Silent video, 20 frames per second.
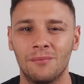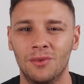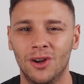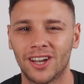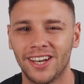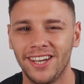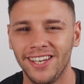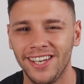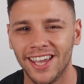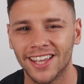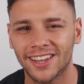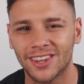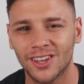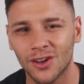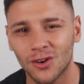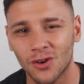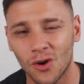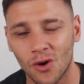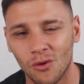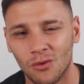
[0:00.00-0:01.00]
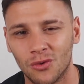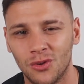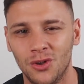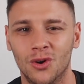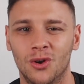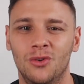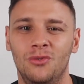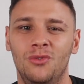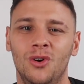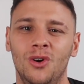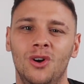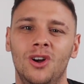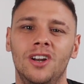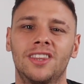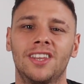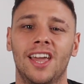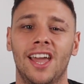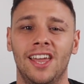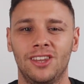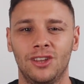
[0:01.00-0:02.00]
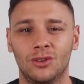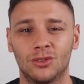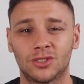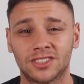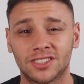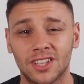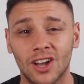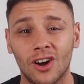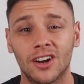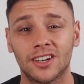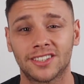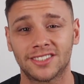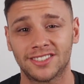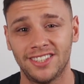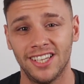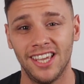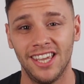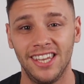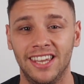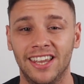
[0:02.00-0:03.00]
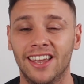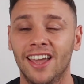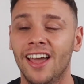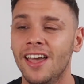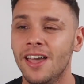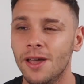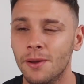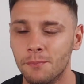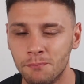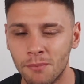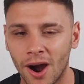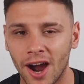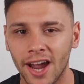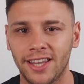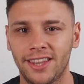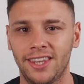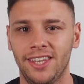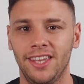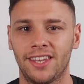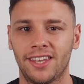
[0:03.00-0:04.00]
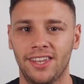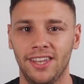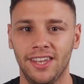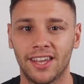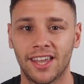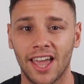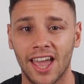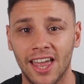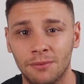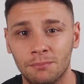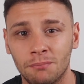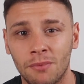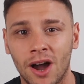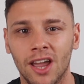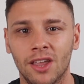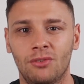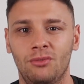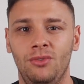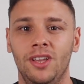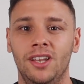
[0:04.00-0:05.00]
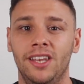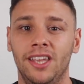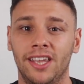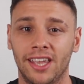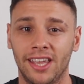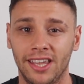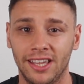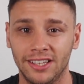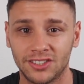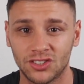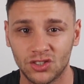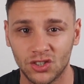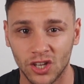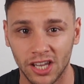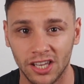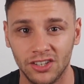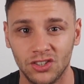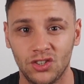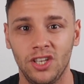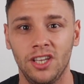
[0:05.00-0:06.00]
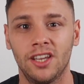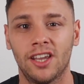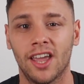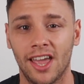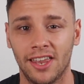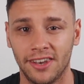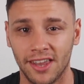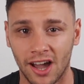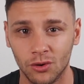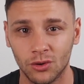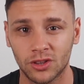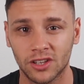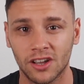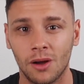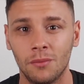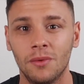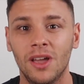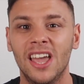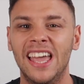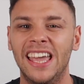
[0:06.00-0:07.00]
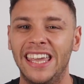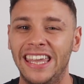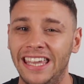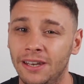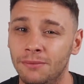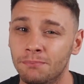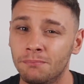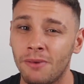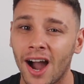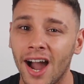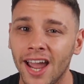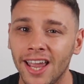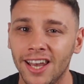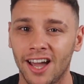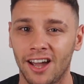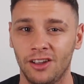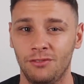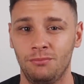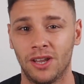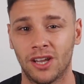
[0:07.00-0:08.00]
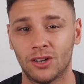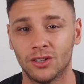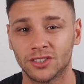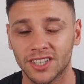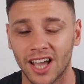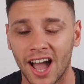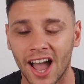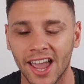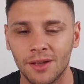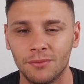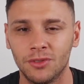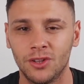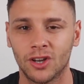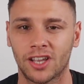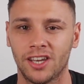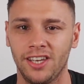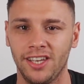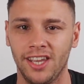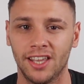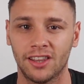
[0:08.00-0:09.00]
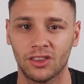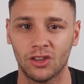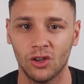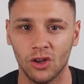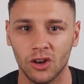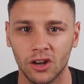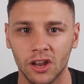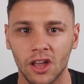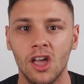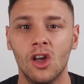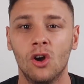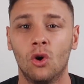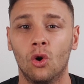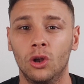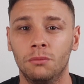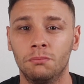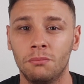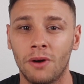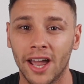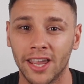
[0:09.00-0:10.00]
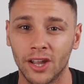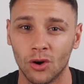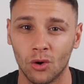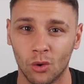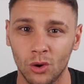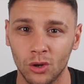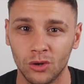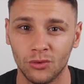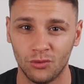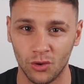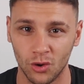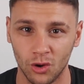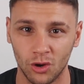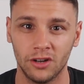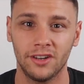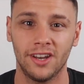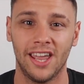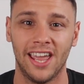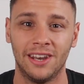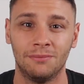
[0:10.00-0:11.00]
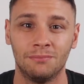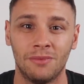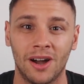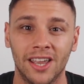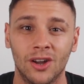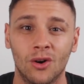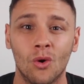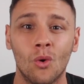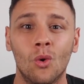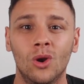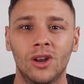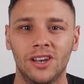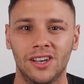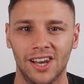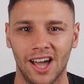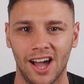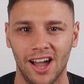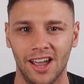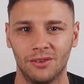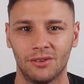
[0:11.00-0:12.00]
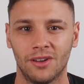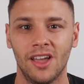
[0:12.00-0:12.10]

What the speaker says: a creator of your world and you start saying, my thinking and my feeling is changing an outcome in my life because I am the creator on my own world and my own life.